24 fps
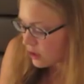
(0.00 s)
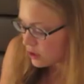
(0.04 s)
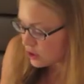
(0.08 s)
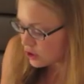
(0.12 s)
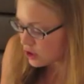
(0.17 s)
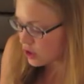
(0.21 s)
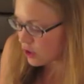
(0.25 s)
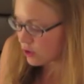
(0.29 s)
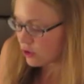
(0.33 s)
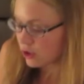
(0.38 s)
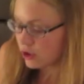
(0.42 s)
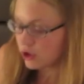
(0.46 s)

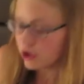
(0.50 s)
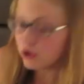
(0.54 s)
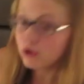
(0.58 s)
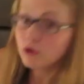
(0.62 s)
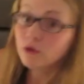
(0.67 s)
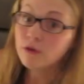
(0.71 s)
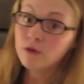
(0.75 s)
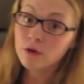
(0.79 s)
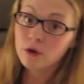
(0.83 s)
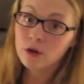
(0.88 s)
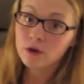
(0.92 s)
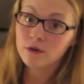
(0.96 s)
So the
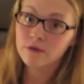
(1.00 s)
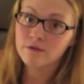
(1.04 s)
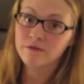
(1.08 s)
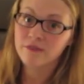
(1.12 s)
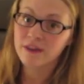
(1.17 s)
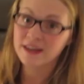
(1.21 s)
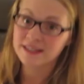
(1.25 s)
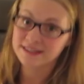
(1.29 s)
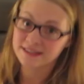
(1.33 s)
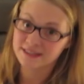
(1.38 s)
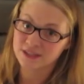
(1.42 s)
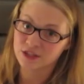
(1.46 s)
new
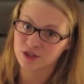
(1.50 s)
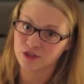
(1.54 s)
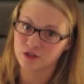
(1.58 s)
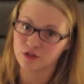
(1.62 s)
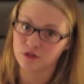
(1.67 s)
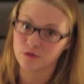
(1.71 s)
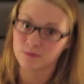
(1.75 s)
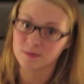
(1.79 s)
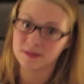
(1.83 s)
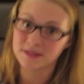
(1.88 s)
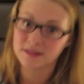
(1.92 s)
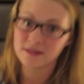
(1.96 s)
vest
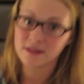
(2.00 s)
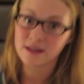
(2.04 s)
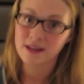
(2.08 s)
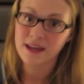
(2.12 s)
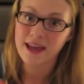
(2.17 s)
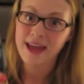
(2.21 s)
tubes